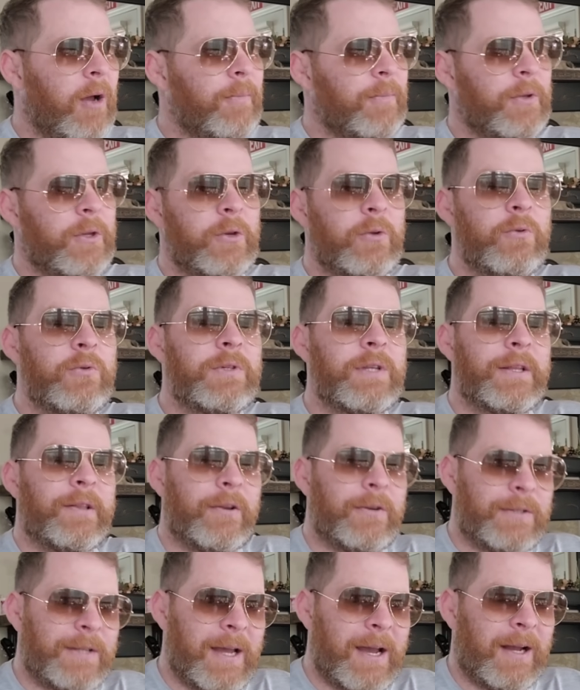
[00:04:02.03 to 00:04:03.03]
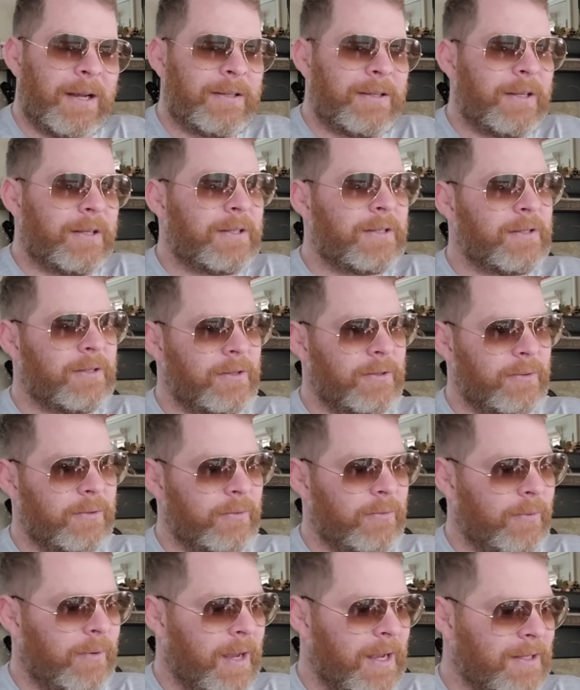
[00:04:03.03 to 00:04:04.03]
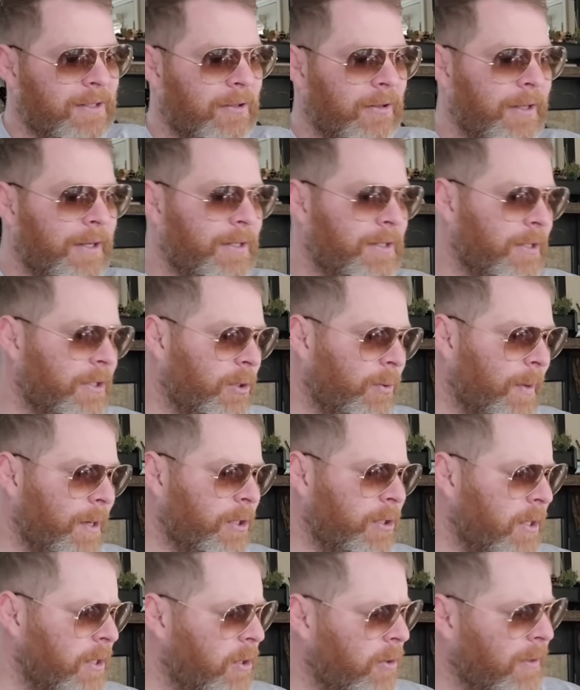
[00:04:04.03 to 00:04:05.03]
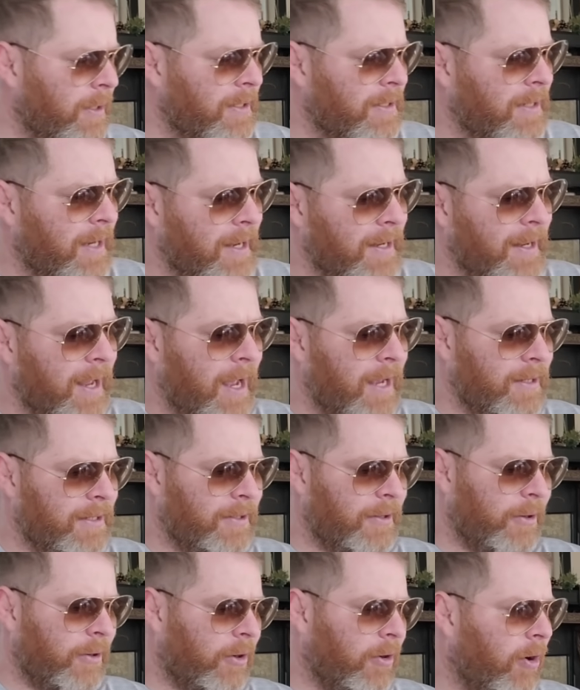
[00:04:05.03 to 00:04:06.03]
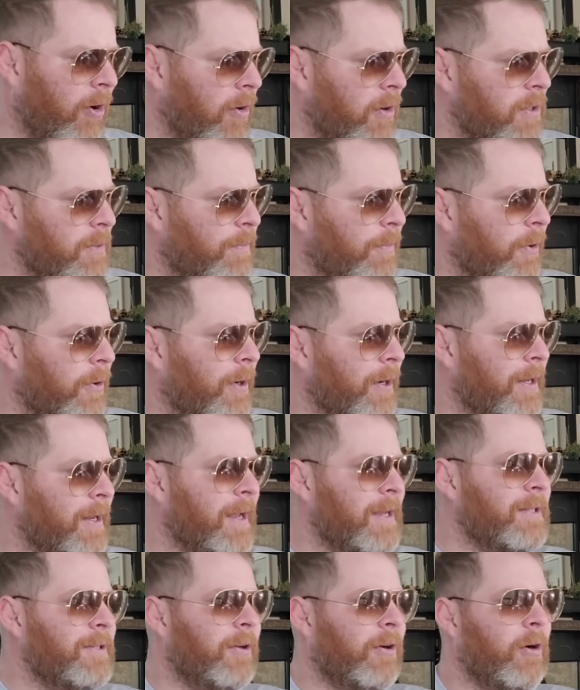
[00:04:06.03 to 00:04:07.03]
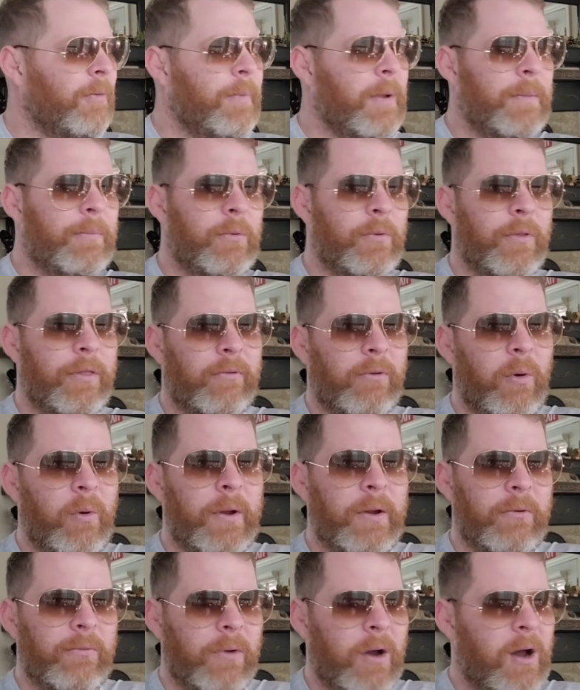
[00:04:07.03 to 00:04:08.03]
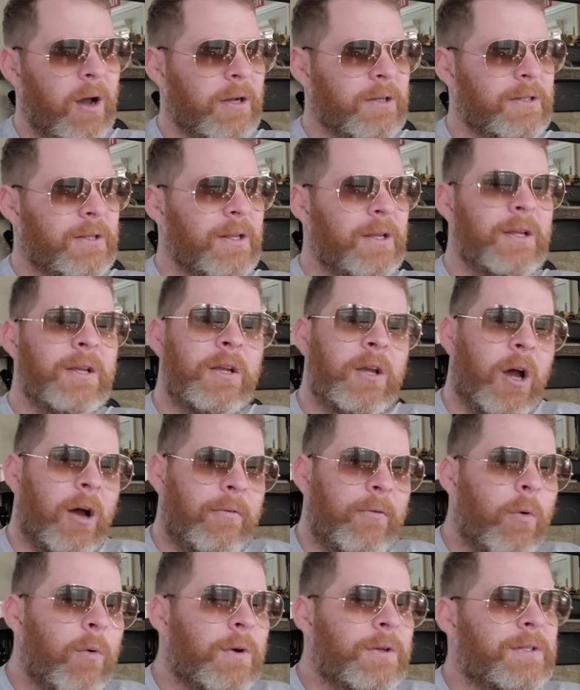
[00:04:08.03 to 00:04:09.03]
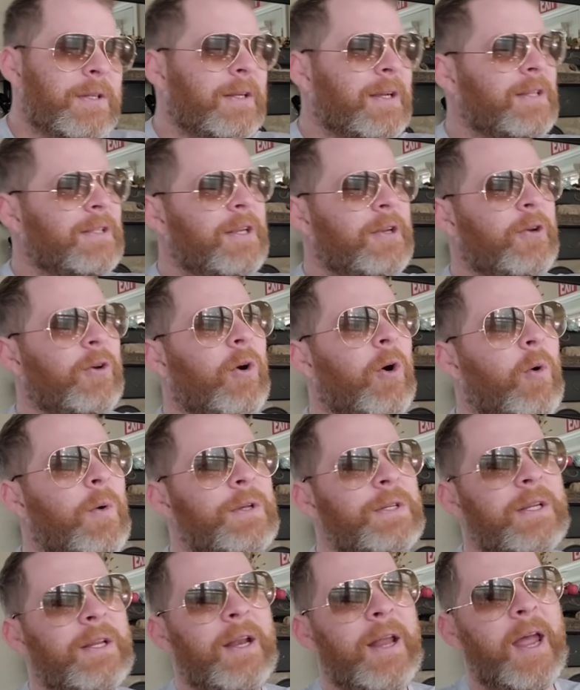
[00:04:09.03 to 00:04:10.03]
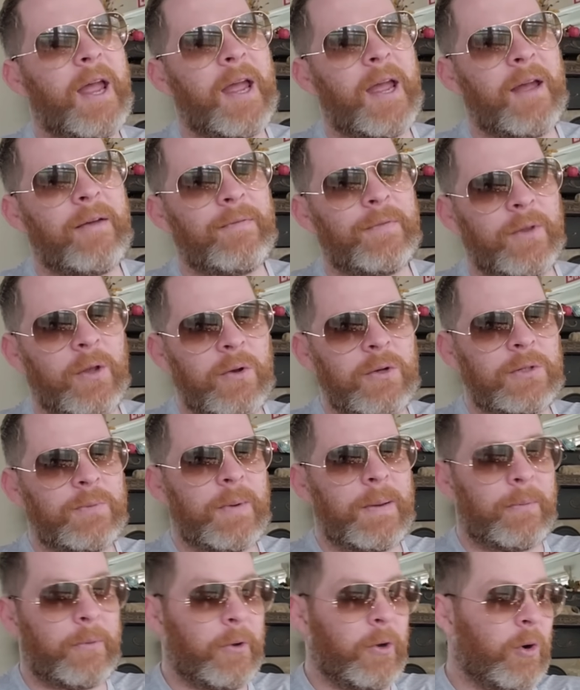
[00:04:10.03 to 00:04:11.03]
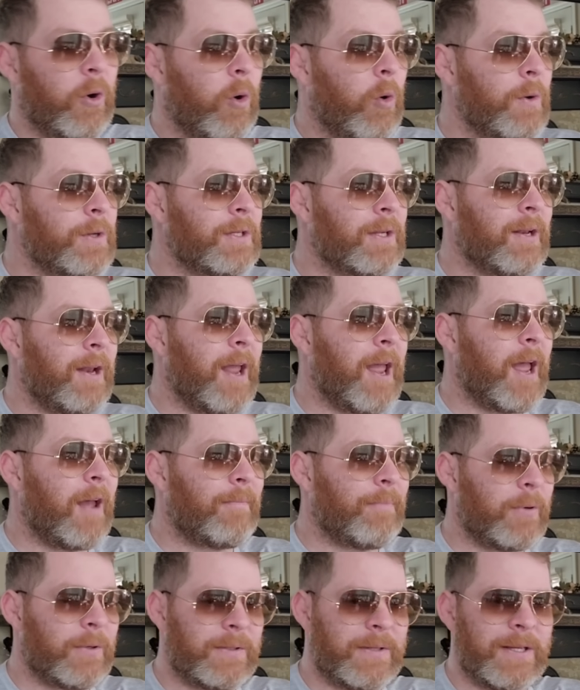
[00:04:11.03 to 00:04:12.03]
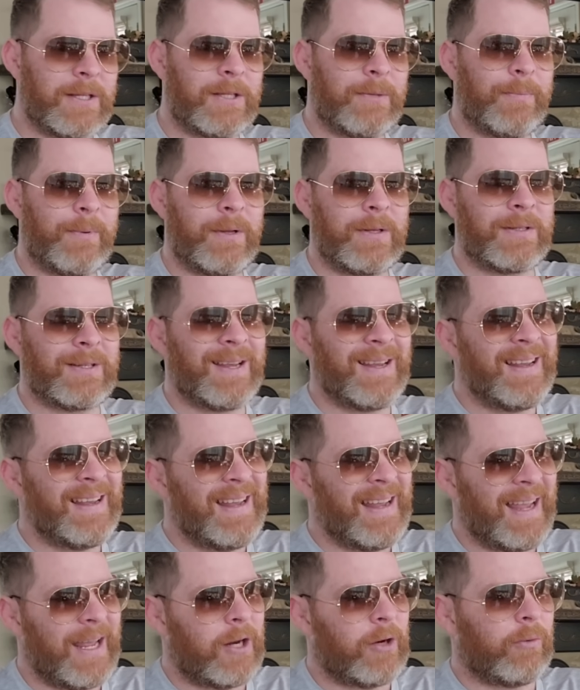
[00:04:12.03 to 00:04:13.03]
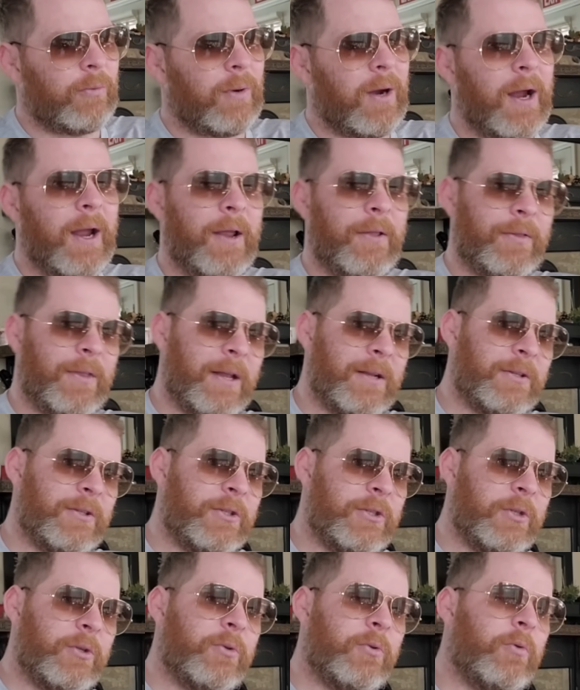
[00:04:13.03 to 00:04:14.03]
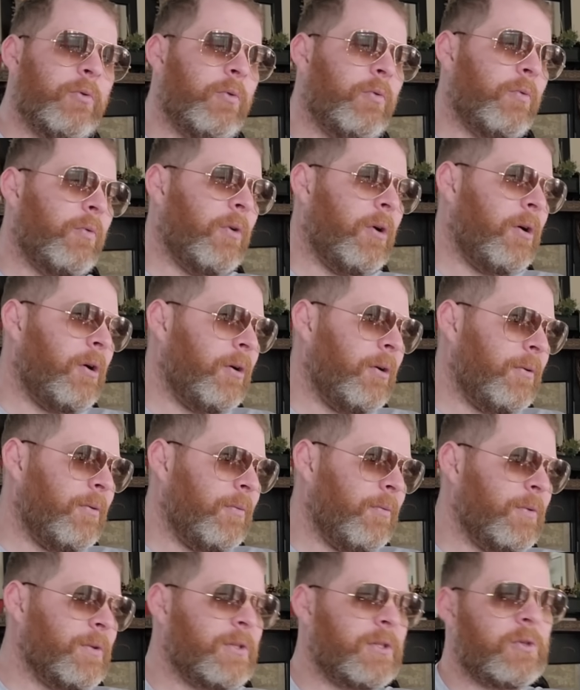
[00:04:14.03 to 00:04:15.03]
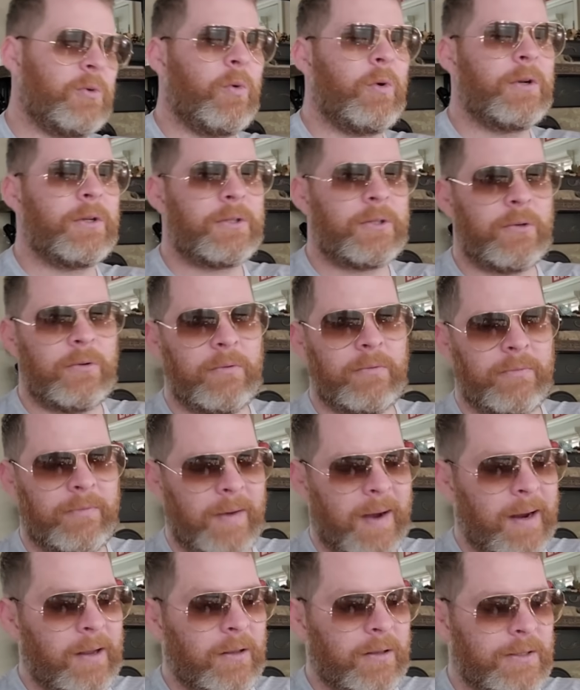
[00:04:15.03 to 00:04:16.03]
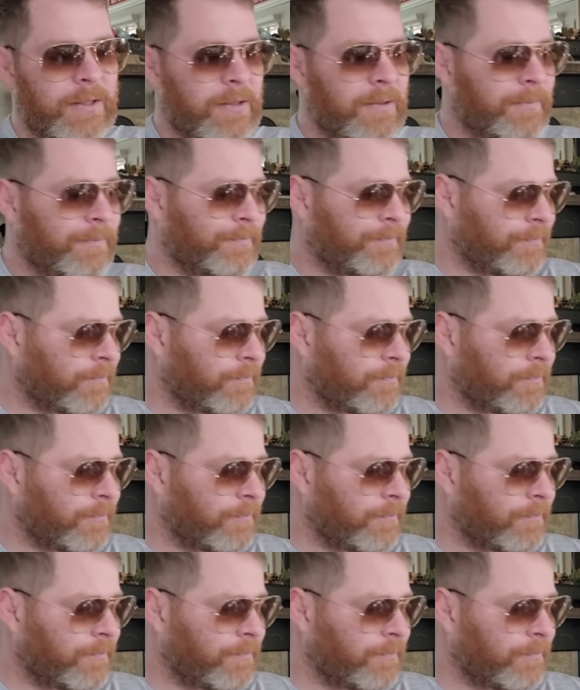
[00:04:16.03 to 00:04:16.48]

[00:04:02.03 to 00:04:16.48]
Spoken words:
using their tactics to escalate a situation. And you can say, yes, there are cars burning. Yes, there are people throwing rocks. Of course, like I said, you're always going to have those people. You're always going to have participants in a riot that do resort to violence.